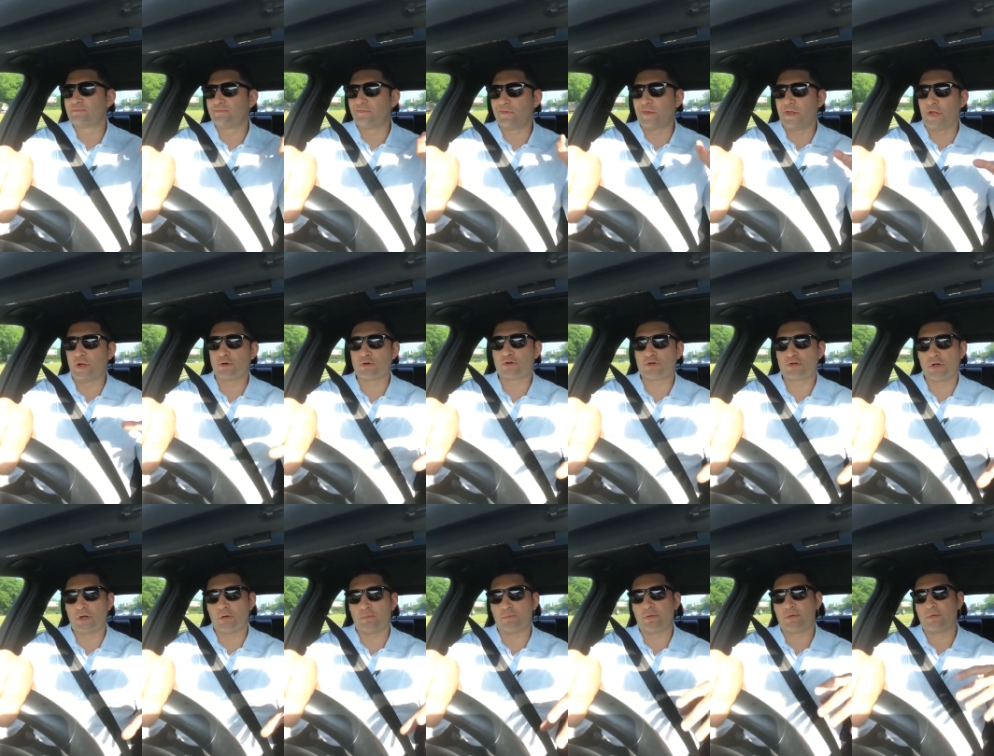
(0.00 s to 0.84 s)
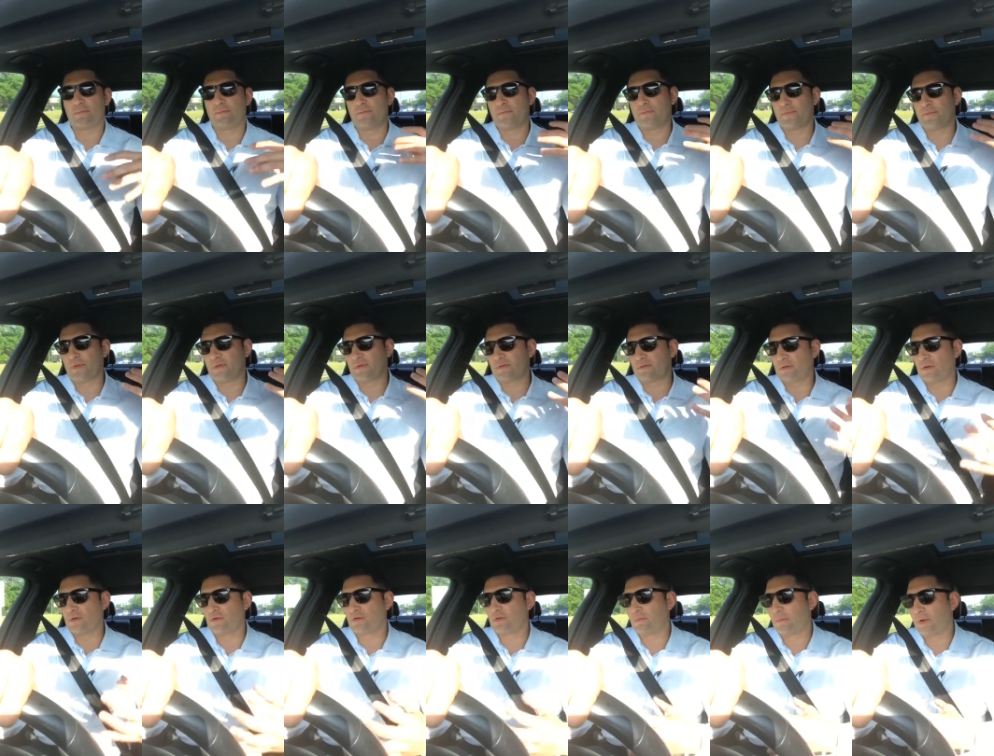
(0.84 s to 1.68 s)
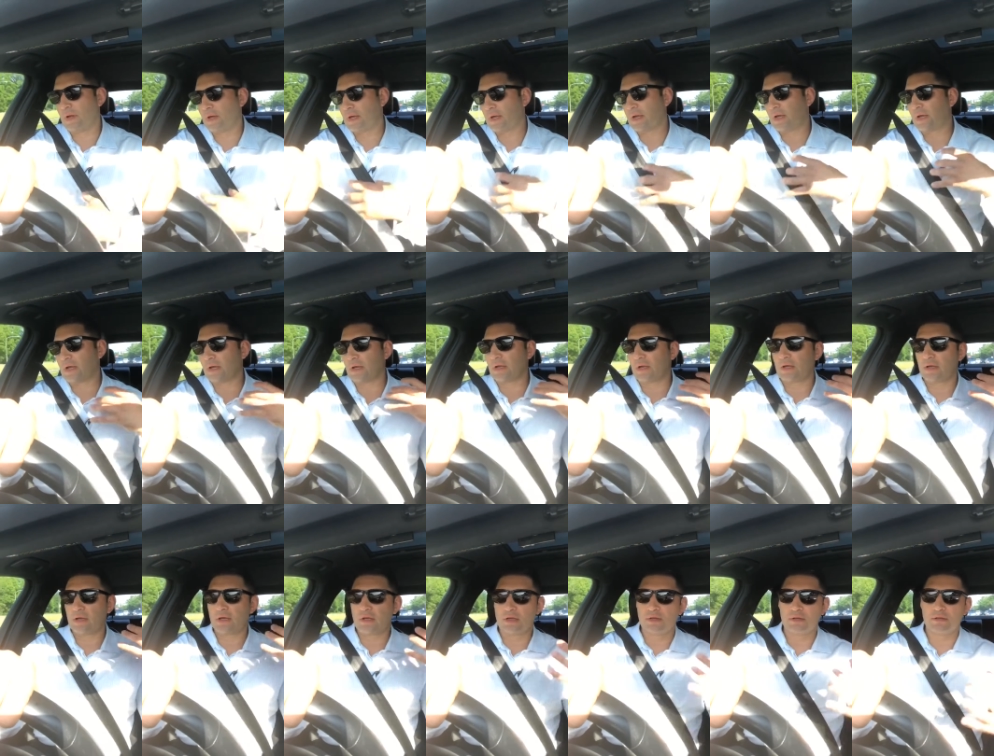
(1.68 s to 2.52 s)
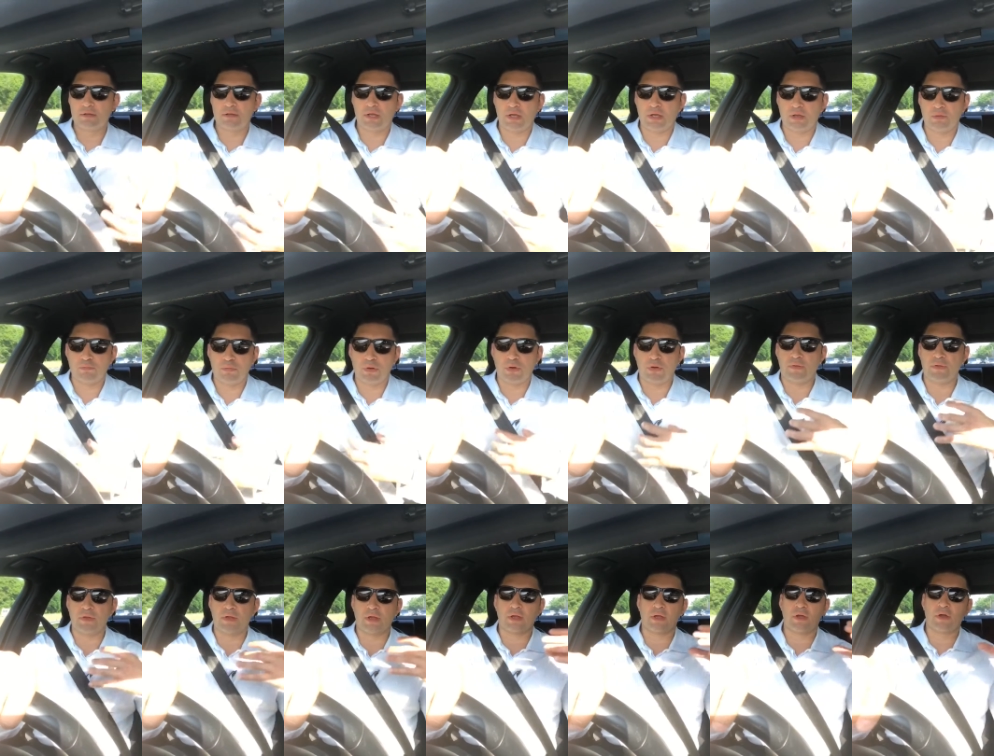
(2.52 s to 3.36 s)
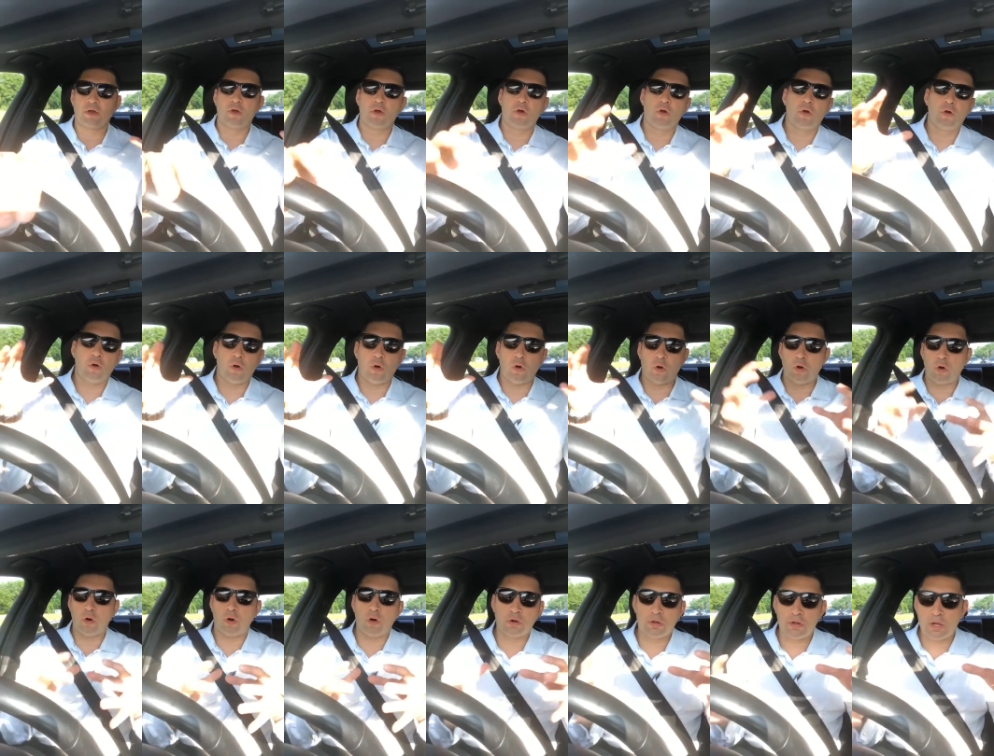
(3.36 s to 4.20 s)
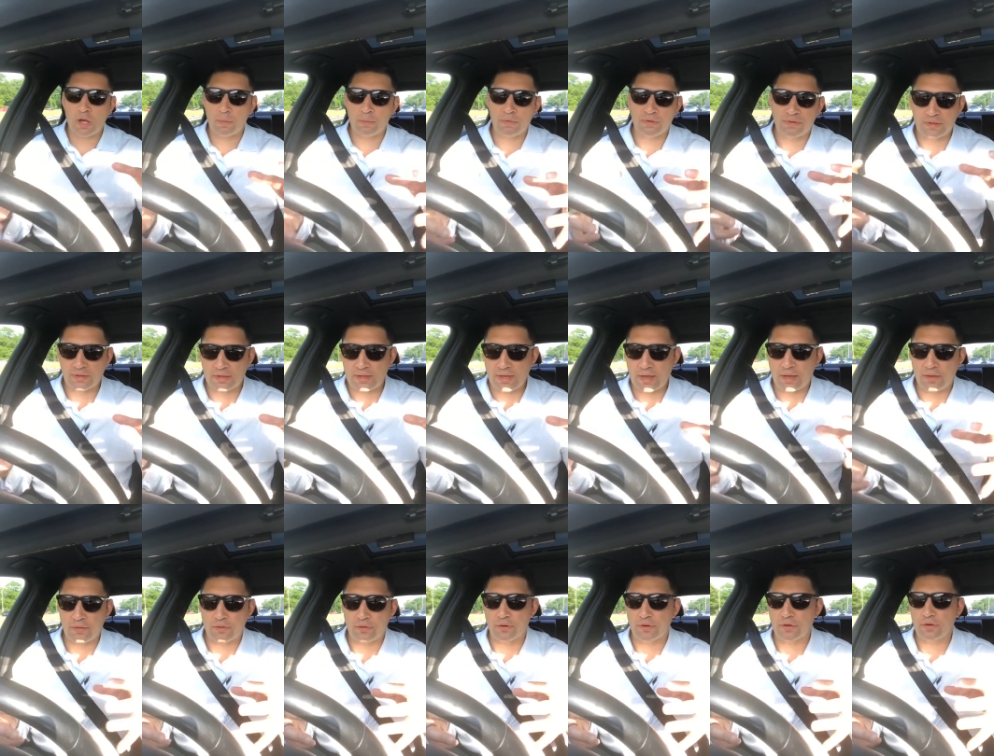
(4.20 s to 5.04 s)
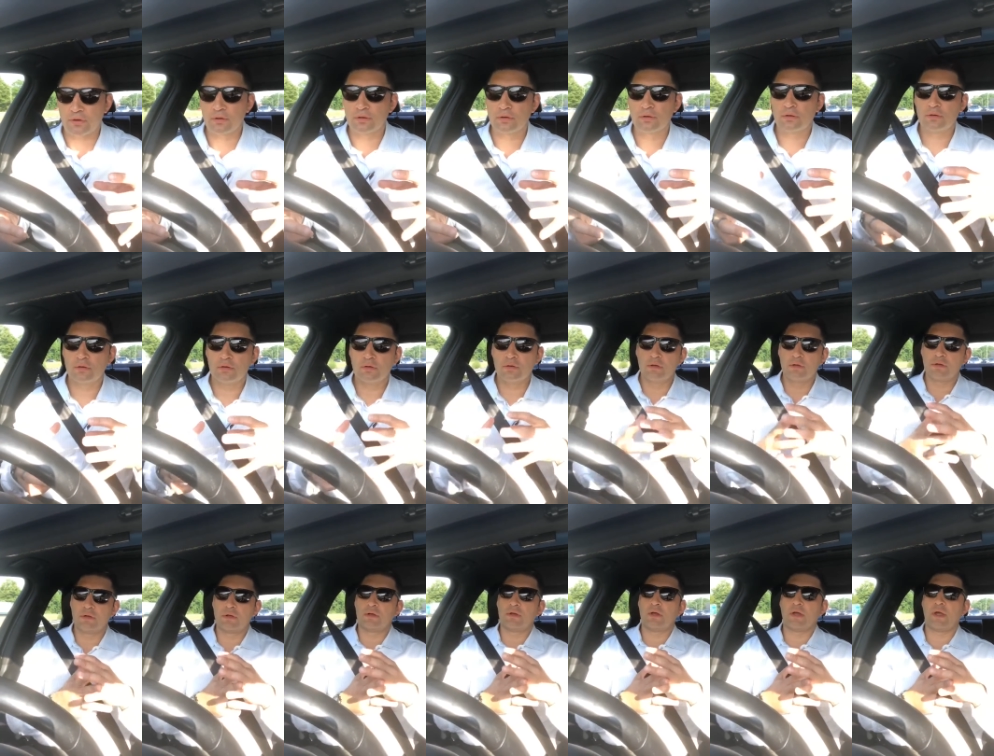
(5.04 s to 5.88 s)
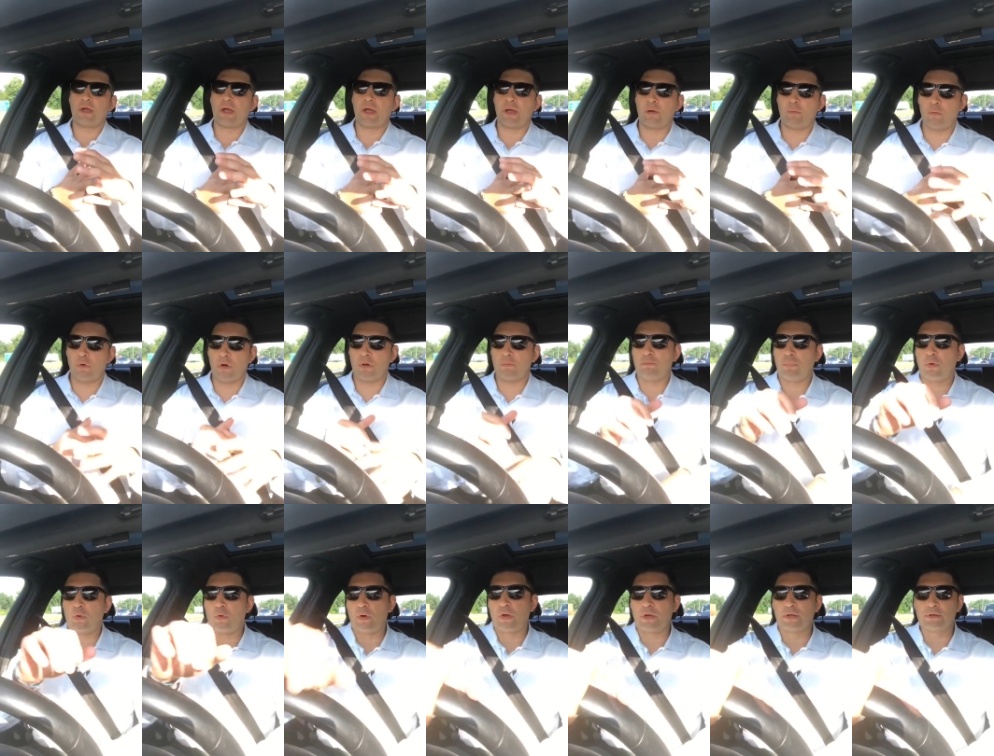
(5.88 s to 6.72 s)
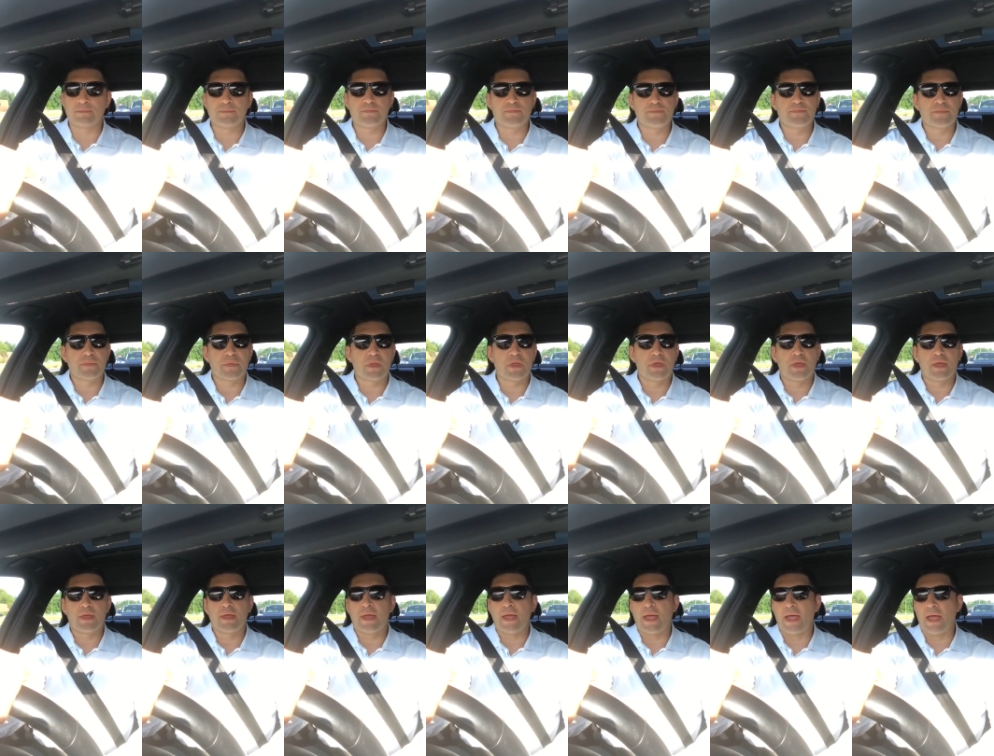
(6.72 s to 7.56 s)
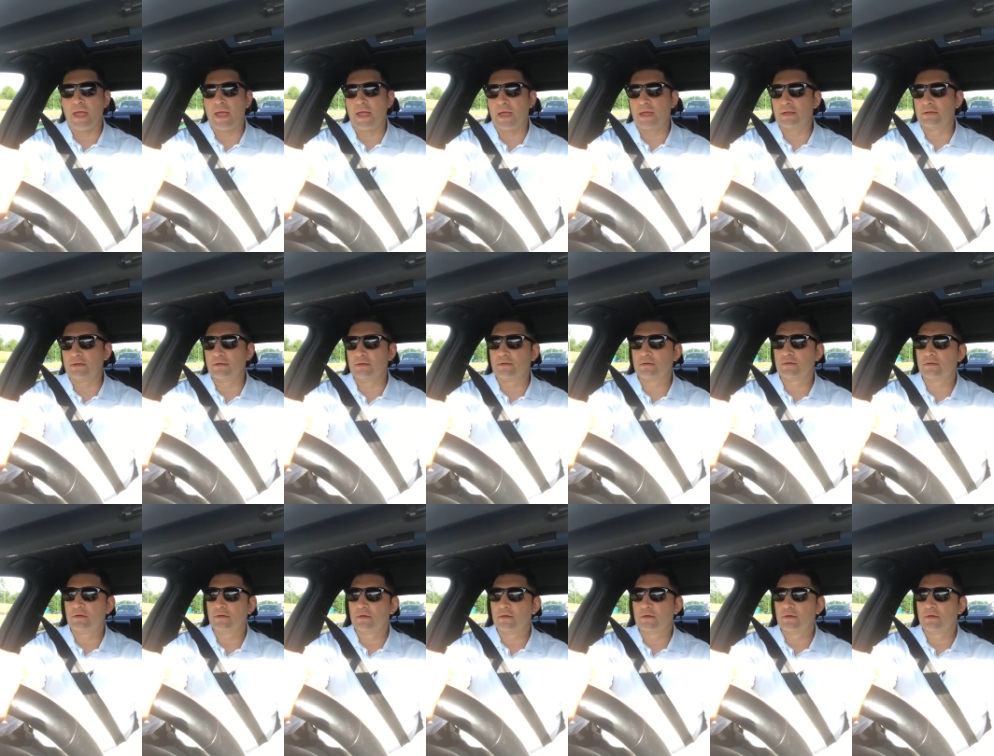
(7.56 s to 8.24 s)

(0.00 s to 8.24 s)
leadership, decision-making, team building, all coming together at one point. And,